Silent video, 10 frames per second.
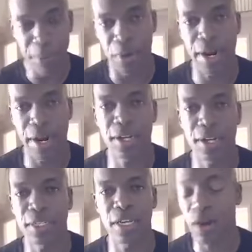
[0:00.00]
here. I
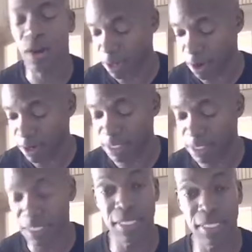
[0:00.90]
couldn't get all the
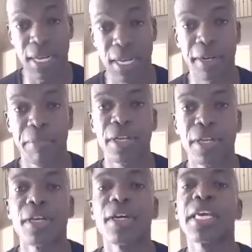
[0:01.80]
cities out there, but
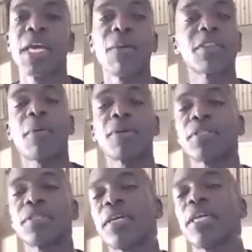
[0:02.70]
get with the person
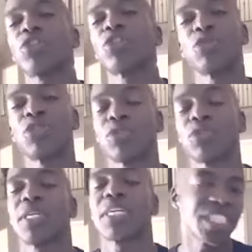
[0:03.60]
that introduced you,
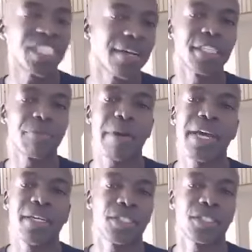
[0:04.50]
that shared this
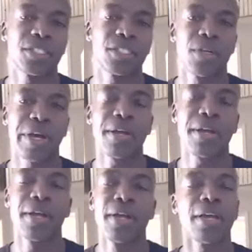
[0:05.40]
page, okay?
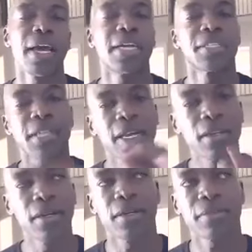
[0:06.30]
And say,
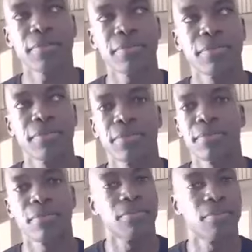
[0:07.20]
look,
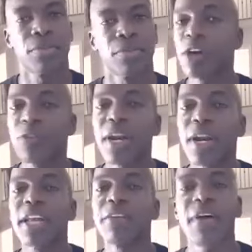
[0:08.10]

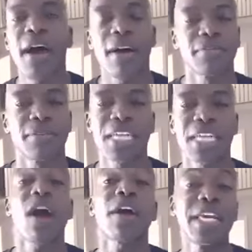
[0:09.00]
$34.95. That's
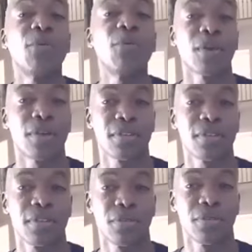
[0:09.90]
our keyword,
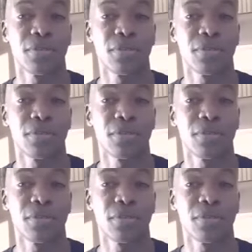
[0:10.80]
right?